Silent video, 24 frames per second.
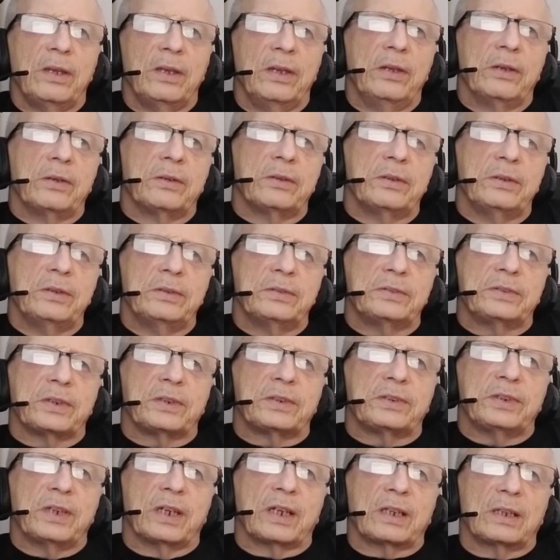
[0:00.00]
you can use a
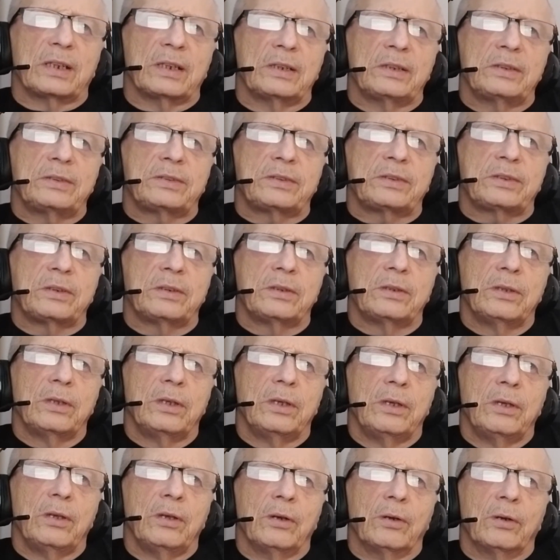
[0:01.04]
checklist
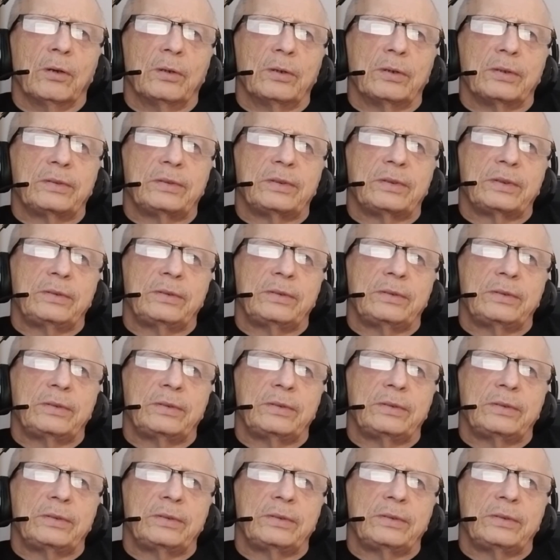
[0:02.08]
or